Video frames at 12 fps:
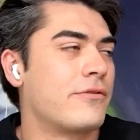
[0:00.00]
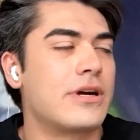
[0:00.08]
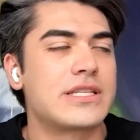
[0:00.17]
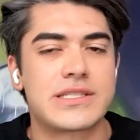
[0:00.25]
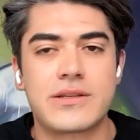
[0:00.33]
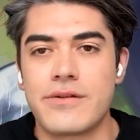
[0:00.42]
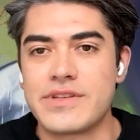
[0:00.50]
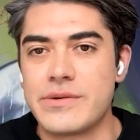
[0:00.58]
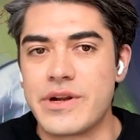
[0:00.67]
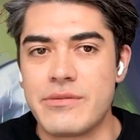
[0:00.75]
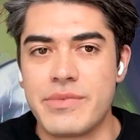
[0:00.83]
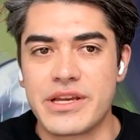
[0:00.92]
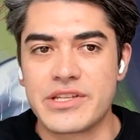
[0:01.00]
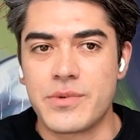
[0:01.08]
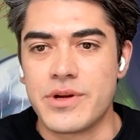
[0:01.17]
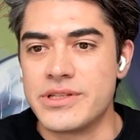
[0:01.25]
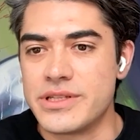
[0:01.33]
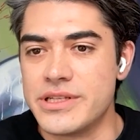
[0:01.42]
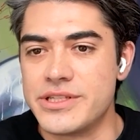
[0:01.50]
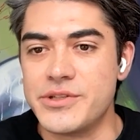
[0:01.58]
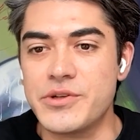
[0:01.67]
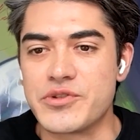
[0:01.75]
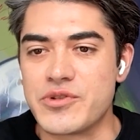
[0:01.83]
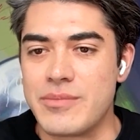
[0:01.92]
For us, obviously, one of the biggest ones is
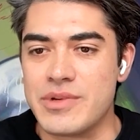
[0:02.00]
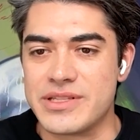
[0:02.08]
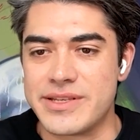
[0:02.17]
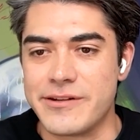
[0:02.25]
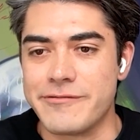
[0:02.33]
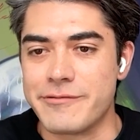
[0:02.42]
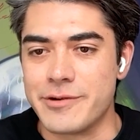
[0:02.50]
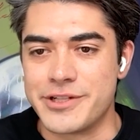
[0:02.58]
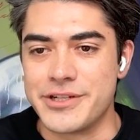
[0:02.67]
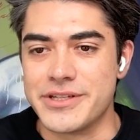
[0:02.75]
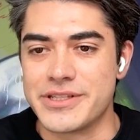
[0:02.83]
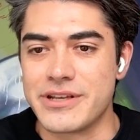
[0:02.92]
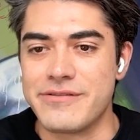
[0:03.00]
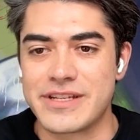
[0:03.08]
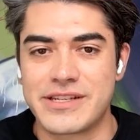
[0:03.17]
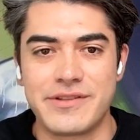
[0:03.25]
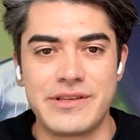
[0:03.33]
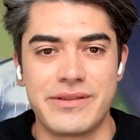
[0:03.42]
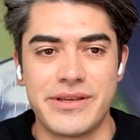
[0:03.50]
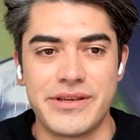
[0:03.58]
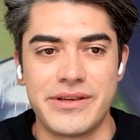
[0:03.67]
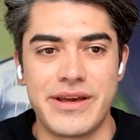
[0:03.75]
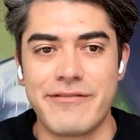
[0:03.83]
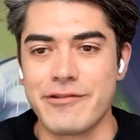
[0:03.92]
Uniswap itself, which is effectively
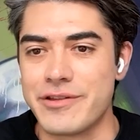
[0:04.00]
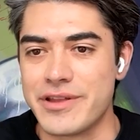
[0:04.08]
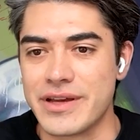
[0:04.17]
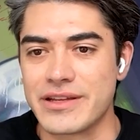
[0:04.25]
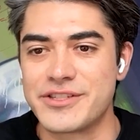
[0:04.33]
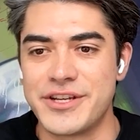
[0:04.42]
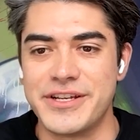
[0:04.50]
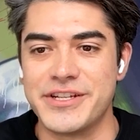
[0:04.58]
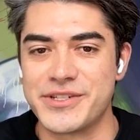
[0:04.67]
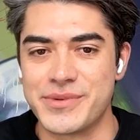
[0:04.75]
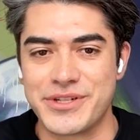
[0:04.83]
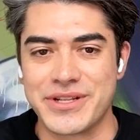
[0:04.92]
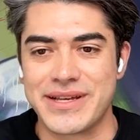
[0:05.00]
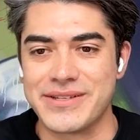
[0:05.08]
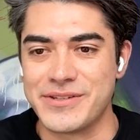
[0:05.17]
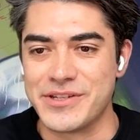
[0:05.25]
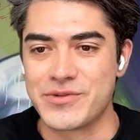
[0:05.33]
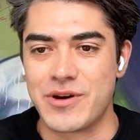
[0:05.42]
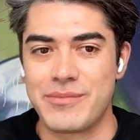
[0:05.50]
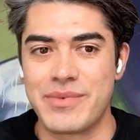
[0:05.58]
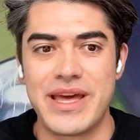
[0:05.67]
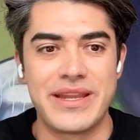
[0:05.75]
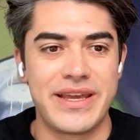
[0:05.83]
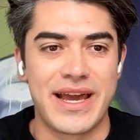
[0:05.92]
the everything exchange, which allows you to swap
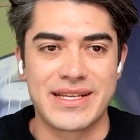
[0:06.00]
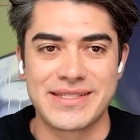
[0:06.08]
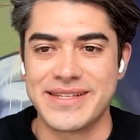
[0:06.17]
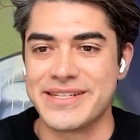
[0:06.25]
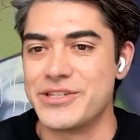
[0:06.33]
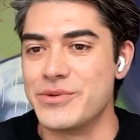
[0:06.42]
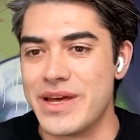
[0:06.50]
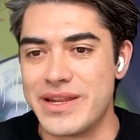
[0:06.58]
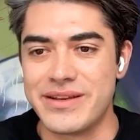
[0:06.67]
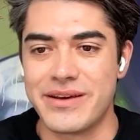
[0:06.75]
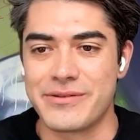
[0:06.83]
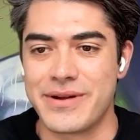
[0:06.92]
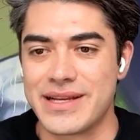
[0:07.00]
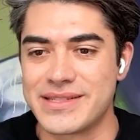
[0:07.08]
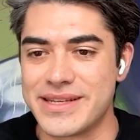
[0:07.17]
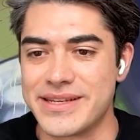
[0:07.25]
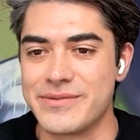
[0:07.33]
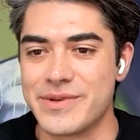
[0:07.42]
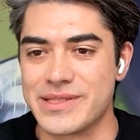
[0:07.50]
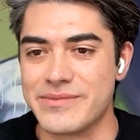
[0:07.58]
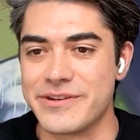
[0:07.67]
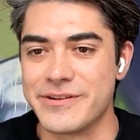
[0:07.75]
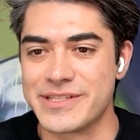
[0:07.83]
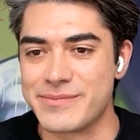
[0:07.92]
any asset to any other asset with
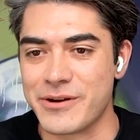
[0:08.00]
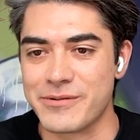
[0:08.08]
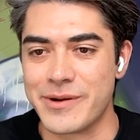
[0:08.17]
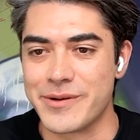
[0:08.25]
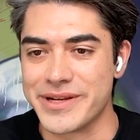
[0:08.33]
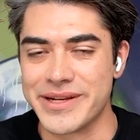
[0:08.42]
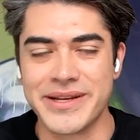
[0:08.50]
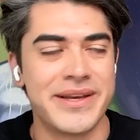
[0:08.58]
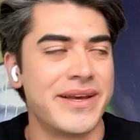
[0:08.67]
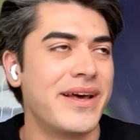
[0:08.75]
some very smart routing.